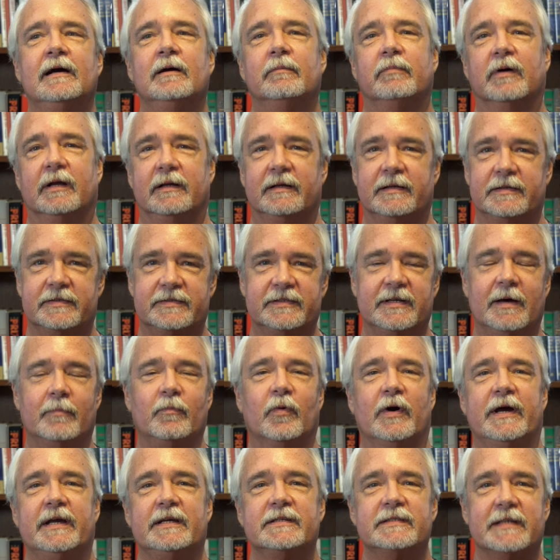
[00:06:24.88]
But in some
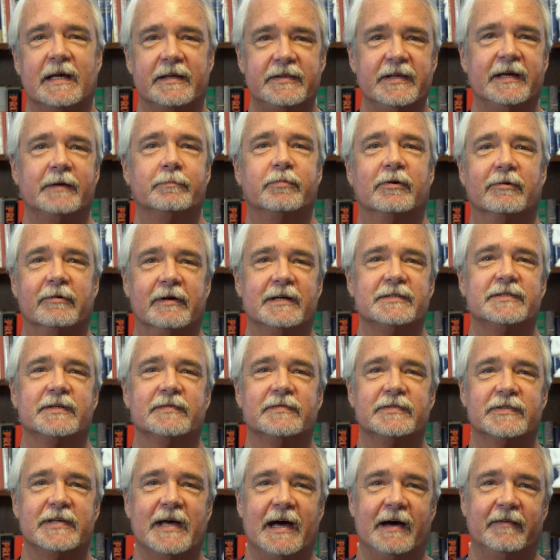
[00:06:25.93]
ways, I think
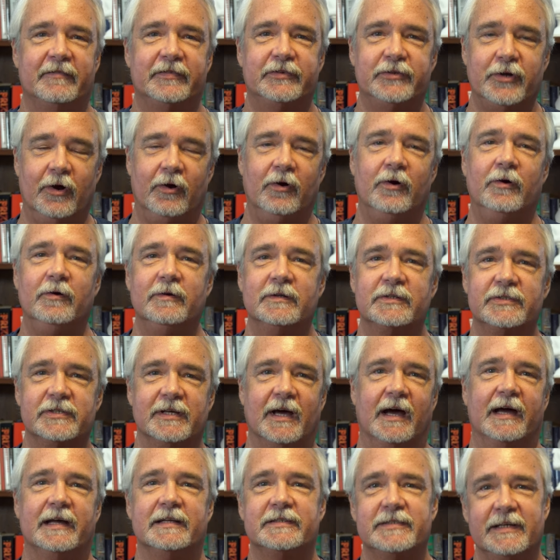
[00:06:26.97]
progressives have turned
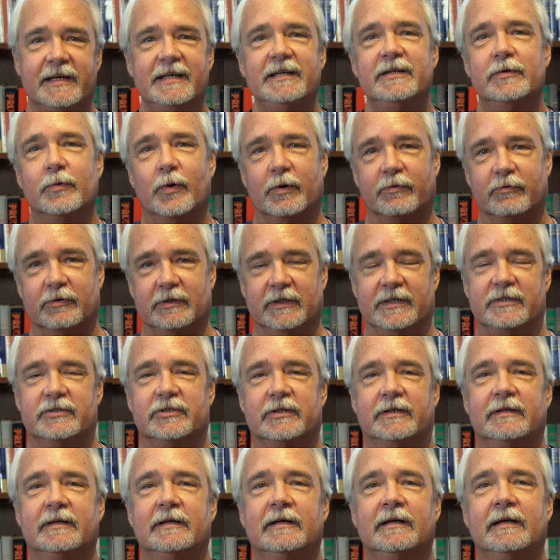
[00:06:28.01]
science into a
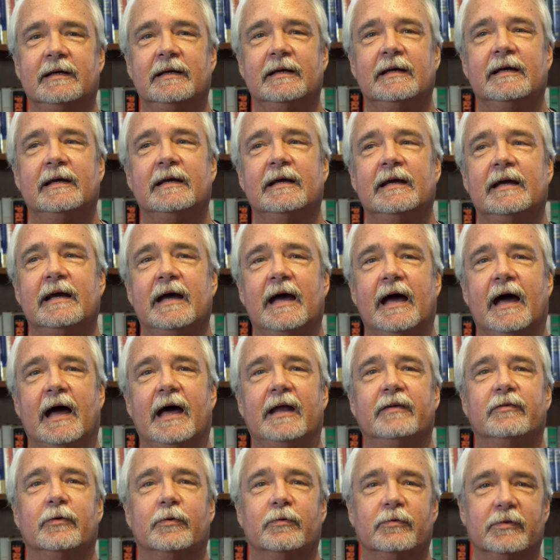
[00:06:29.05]
religion
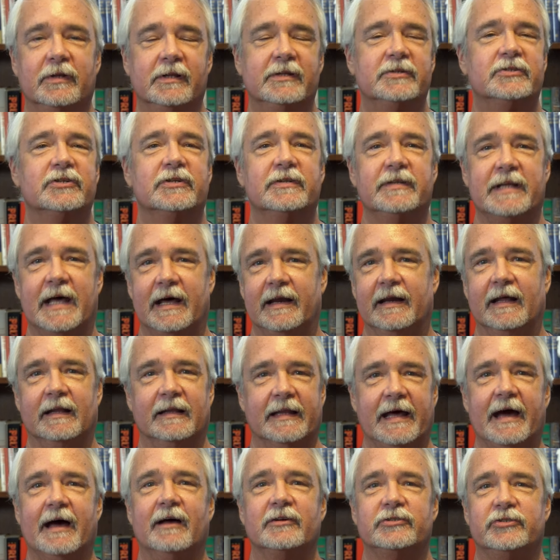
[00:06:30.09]
and a religion that
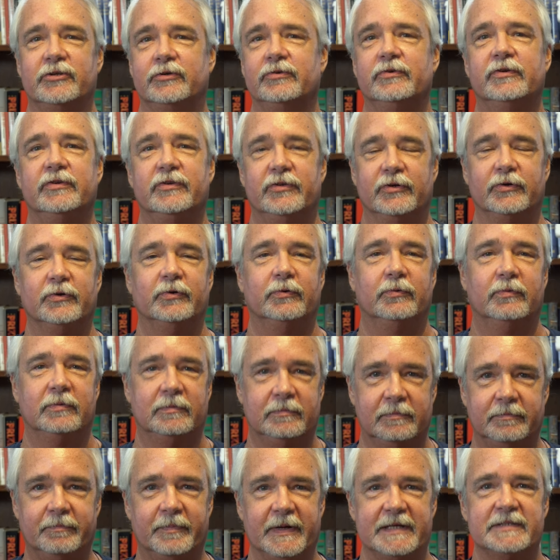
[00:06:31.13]
allows you to do
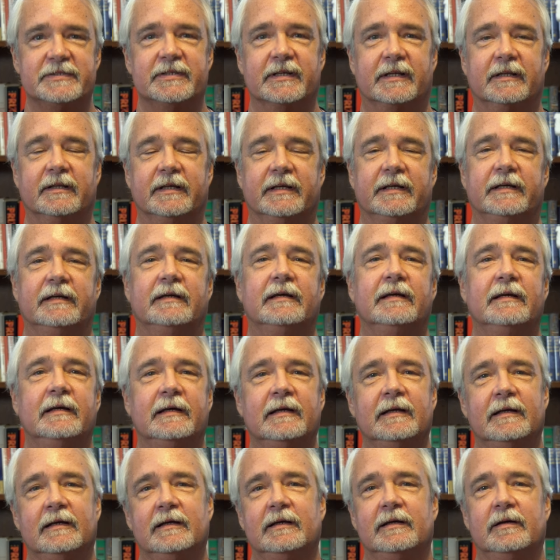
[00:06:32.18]
basically
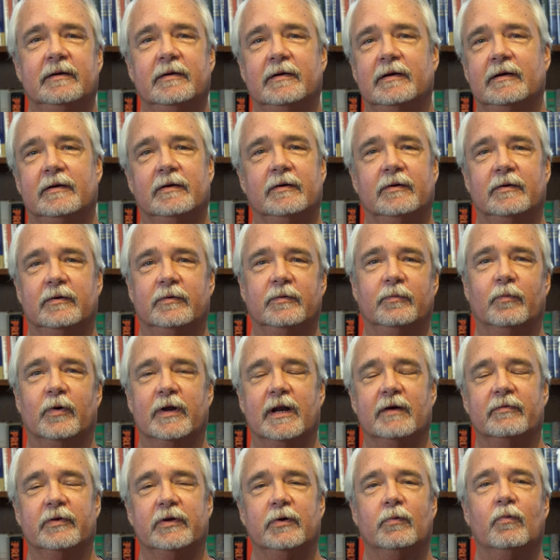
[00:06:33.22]

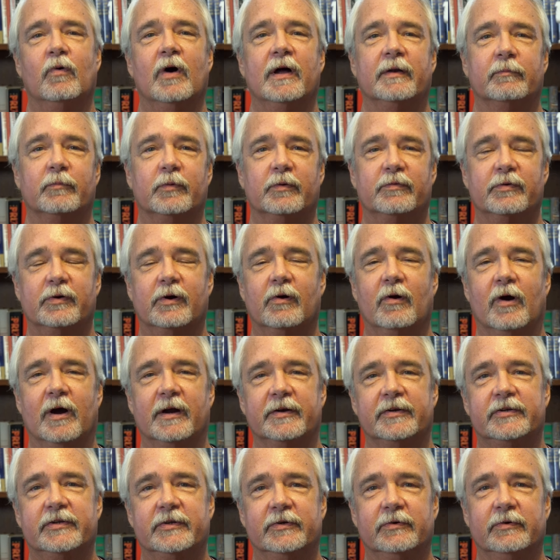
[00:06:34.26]
whatever you want with
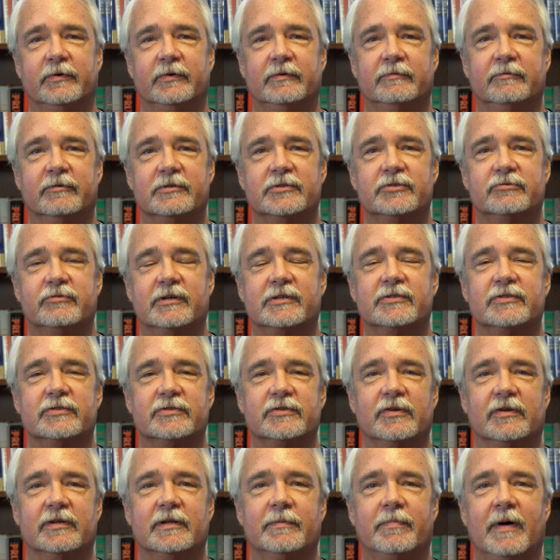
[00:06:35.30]
regard to
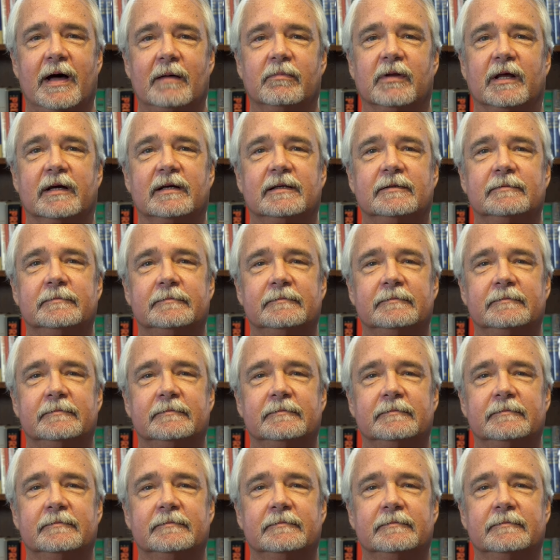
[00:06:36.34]
restrictions on the public.